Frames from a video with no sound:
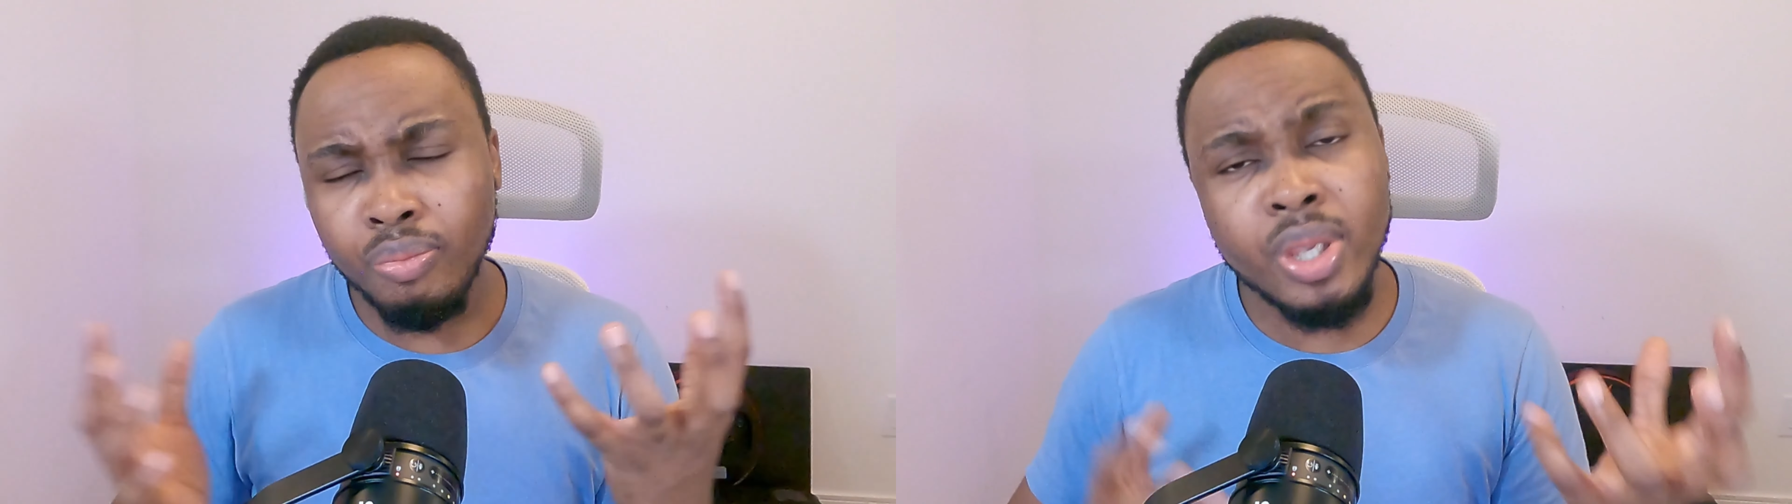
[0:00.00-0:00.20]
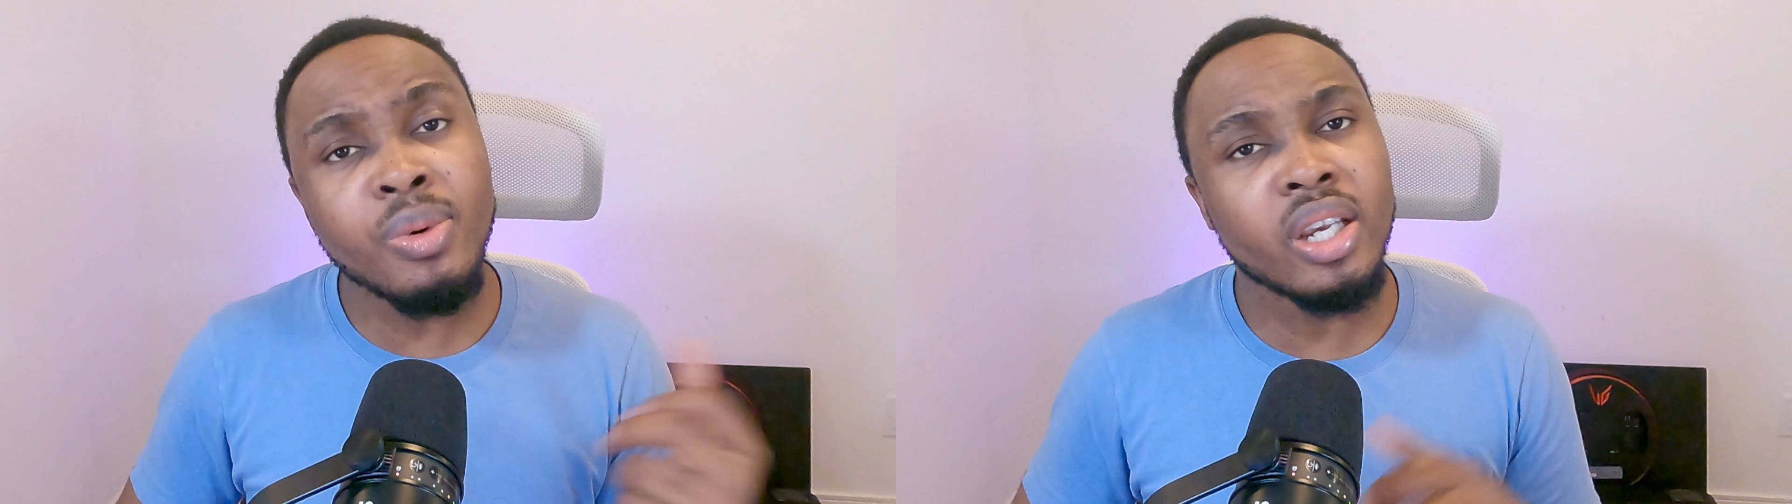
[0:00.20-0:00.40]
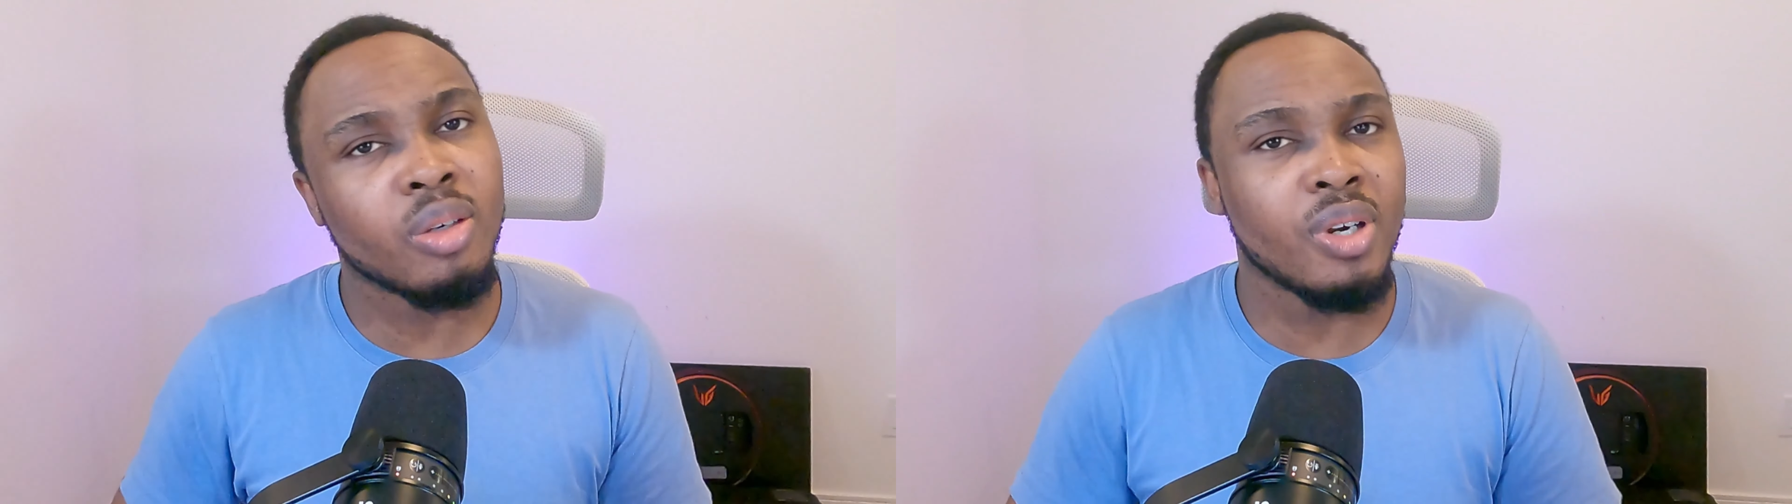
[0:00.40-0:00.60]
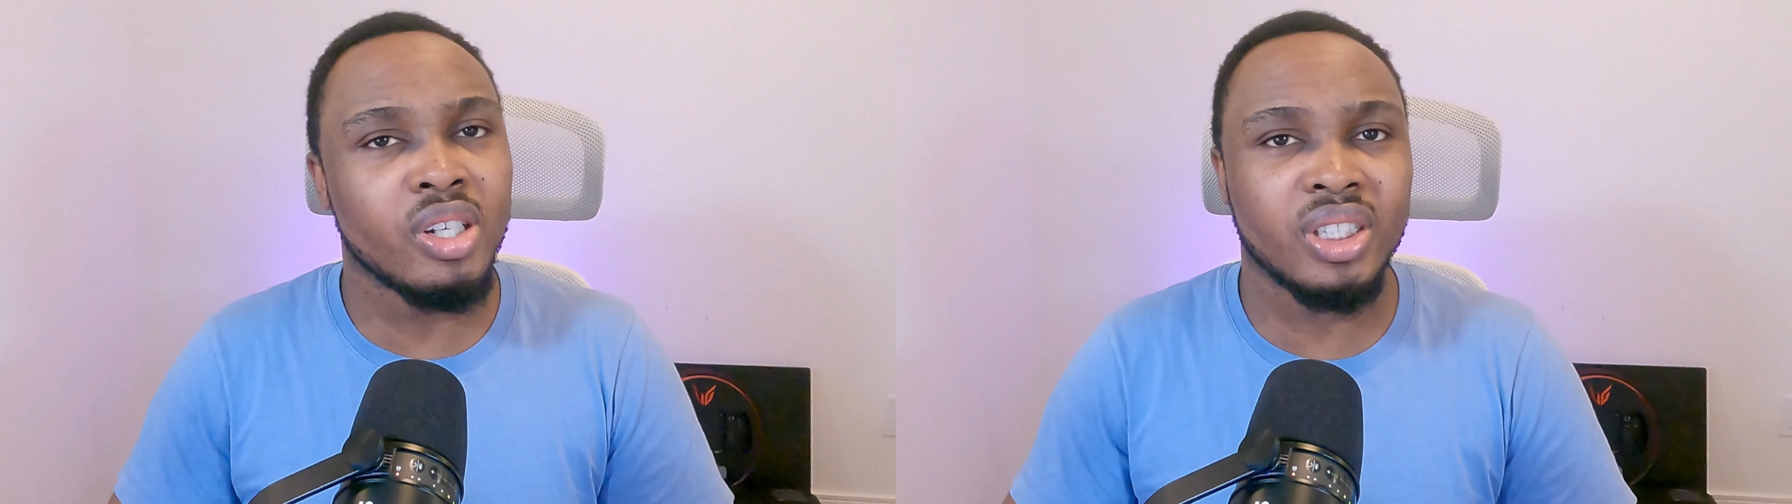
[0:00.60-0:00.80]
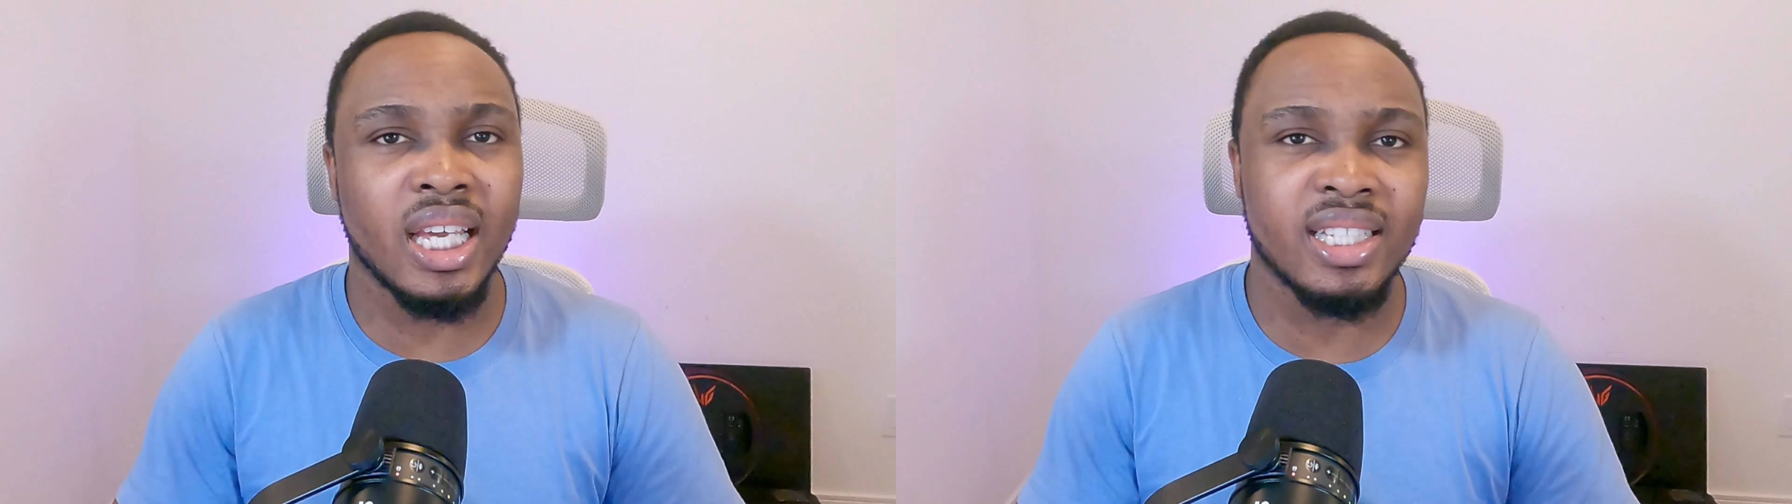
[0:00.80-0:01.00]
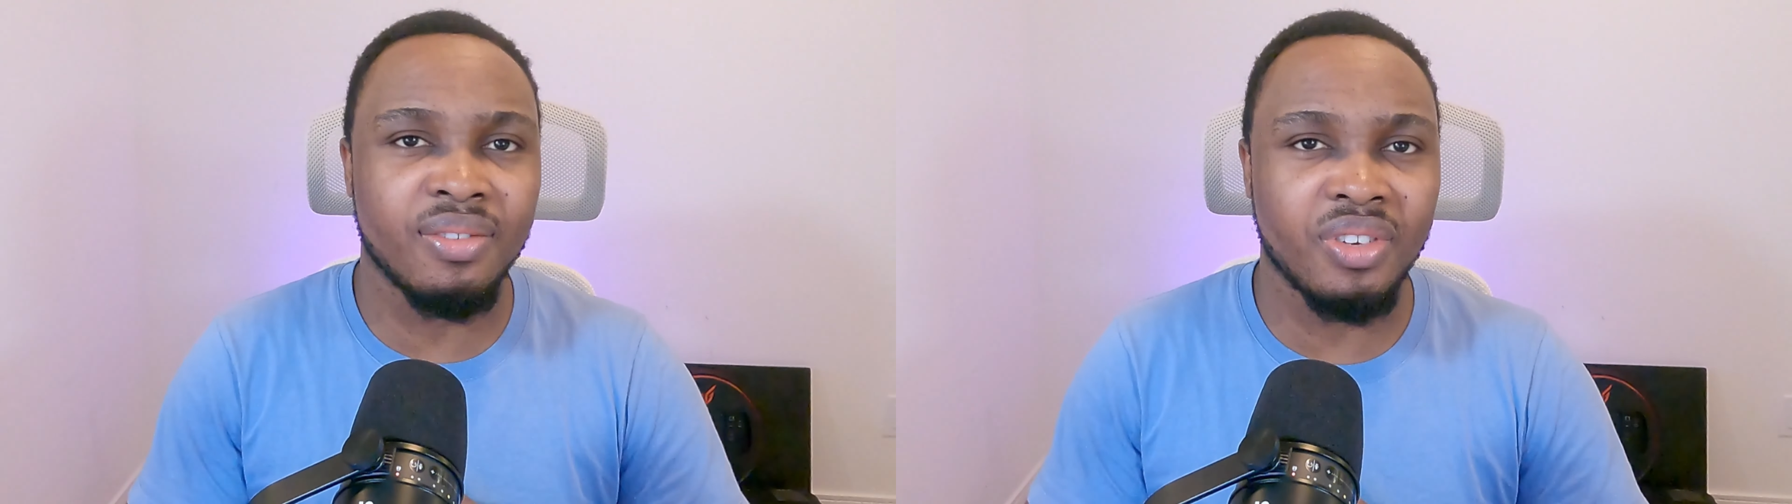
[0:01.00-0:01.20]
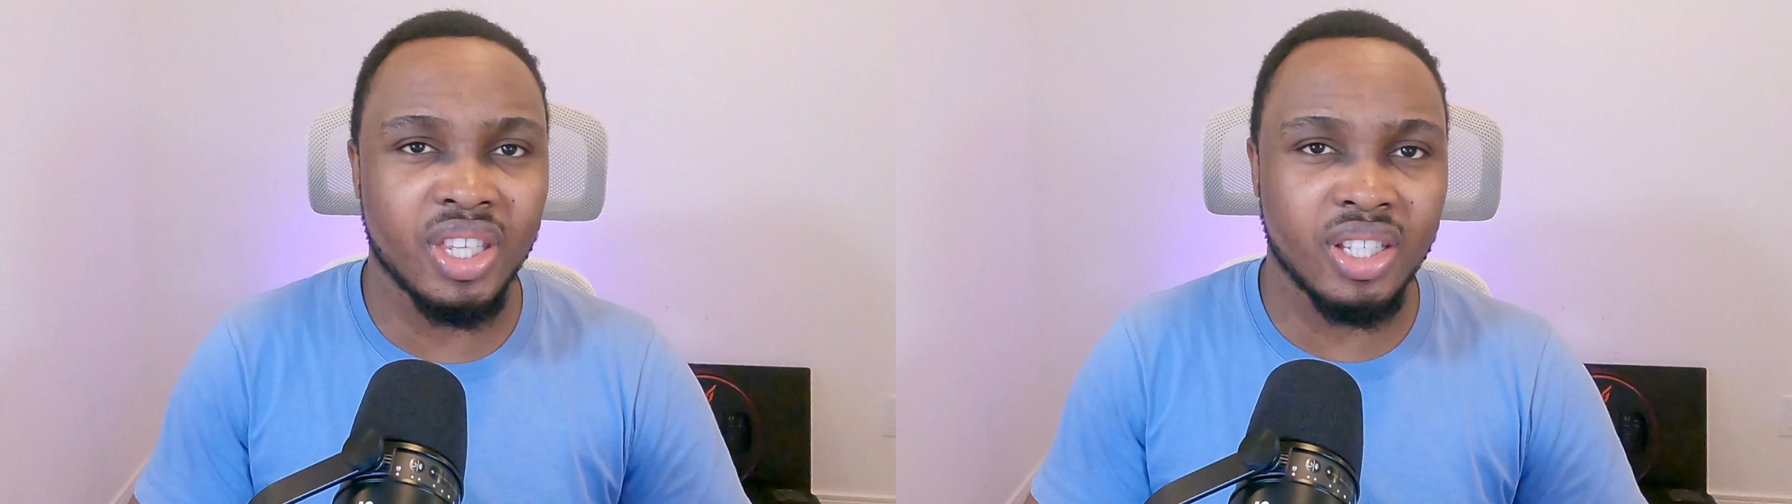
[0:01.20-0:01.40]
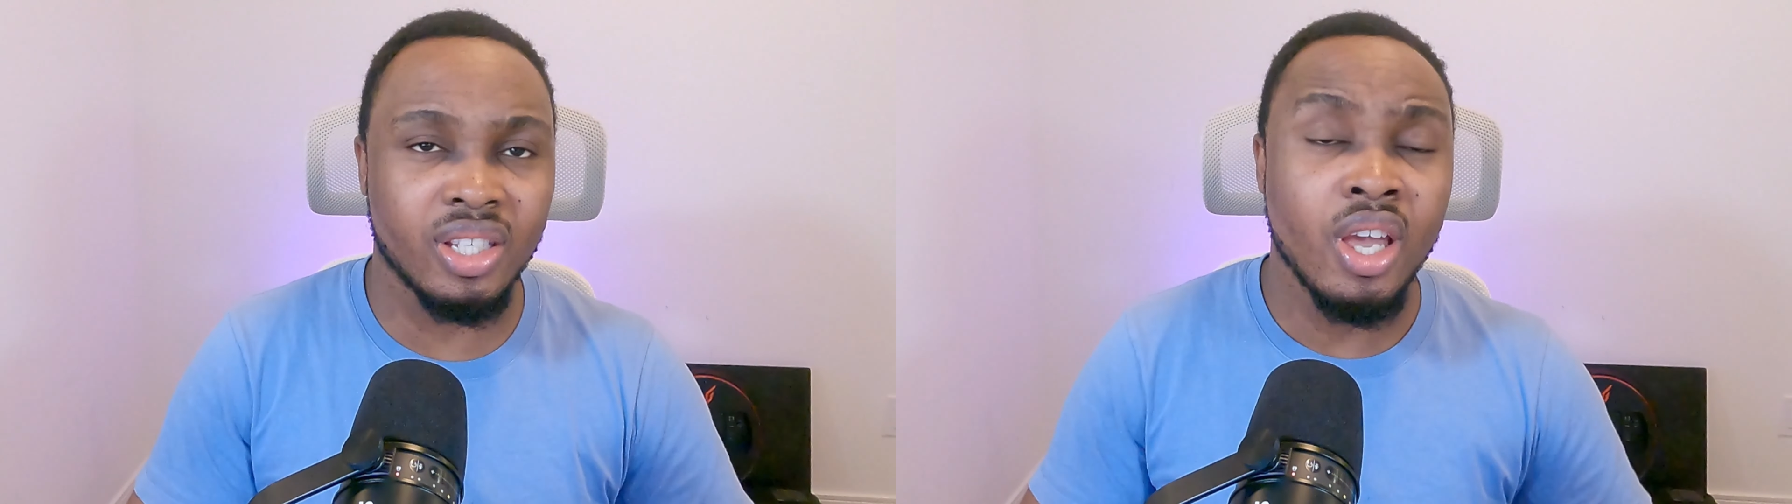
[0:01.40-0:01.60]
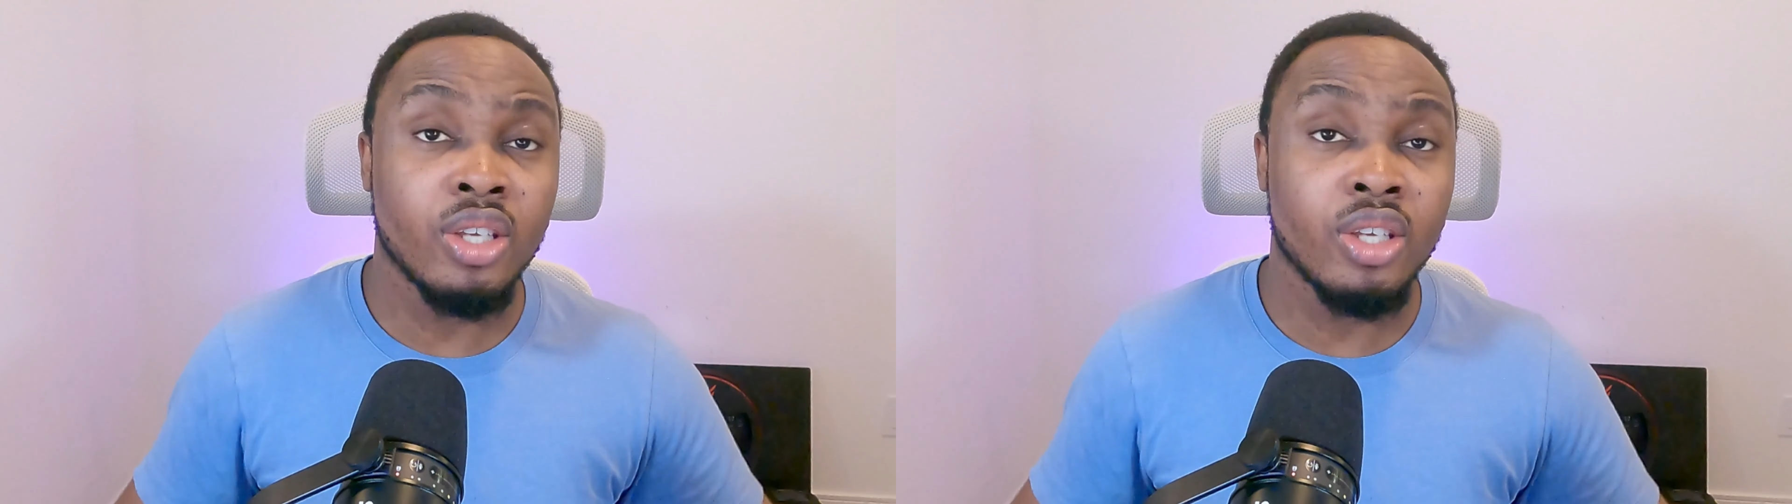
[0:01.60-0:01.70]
people are going to prioritize different things.